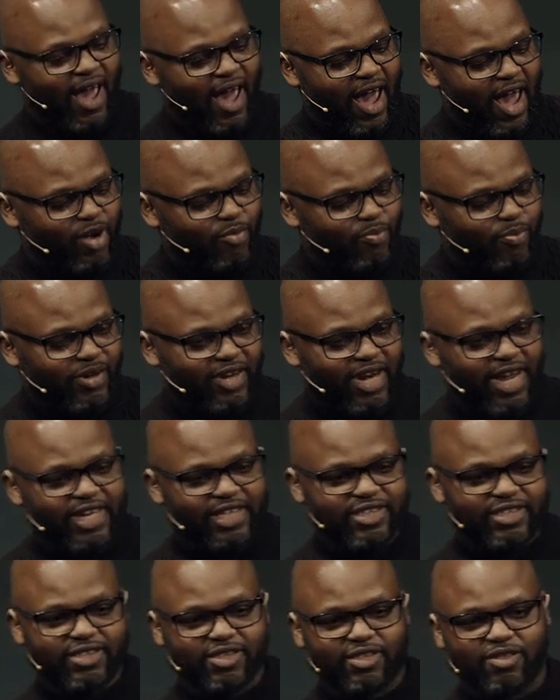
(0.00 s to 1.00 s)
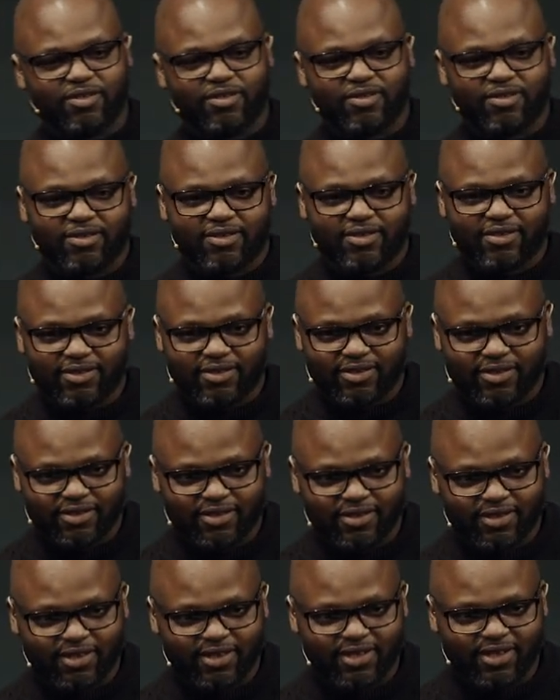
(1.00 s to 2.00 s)
and place
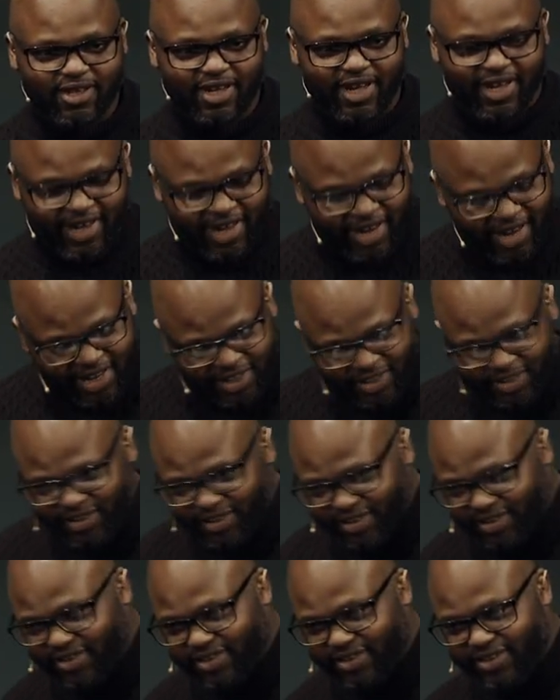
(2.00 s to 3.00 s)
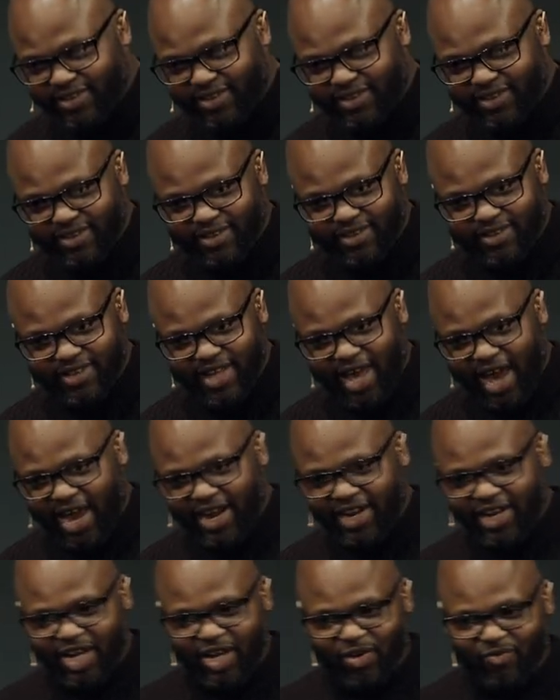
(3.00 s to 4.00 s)
it in
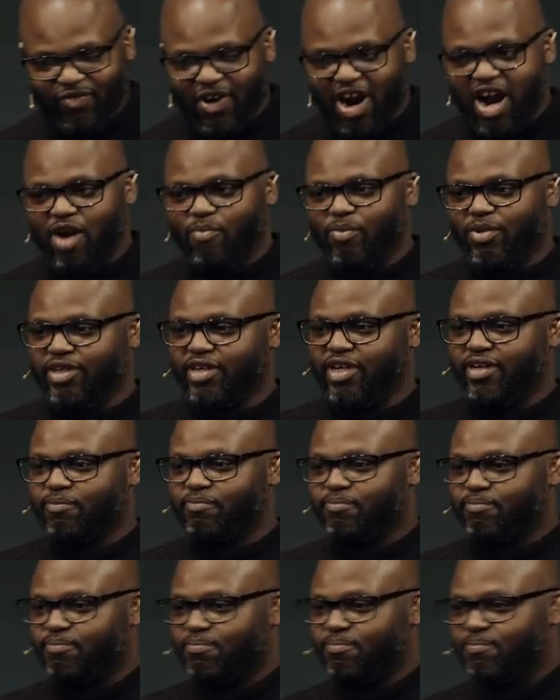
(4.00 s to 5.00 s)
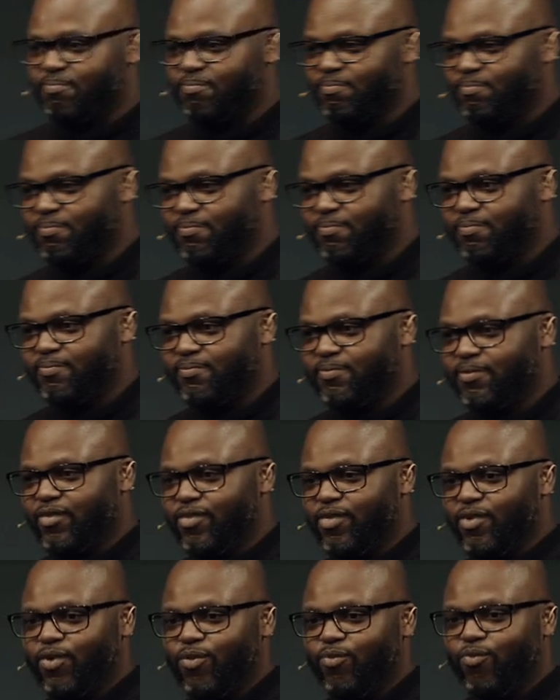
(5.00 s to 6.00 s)
that environment,
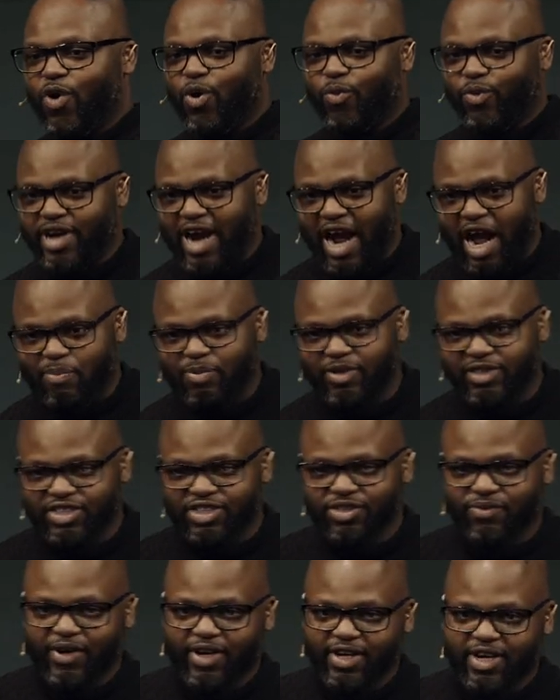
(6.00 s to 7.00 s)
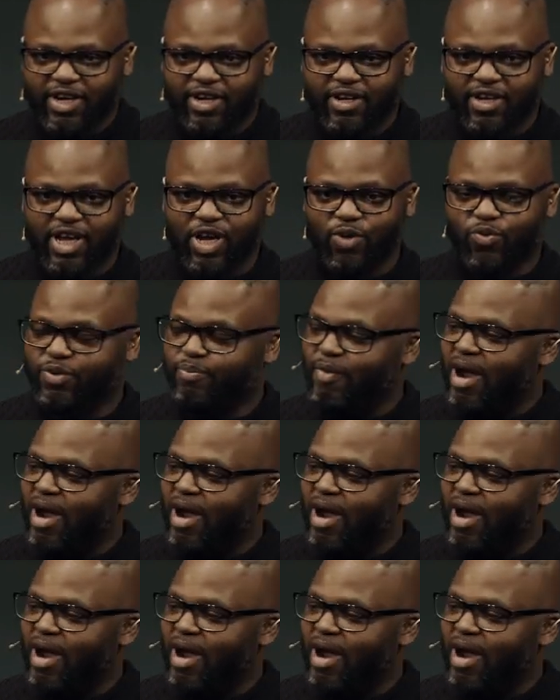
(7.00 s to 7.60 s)
what would happen to it? It would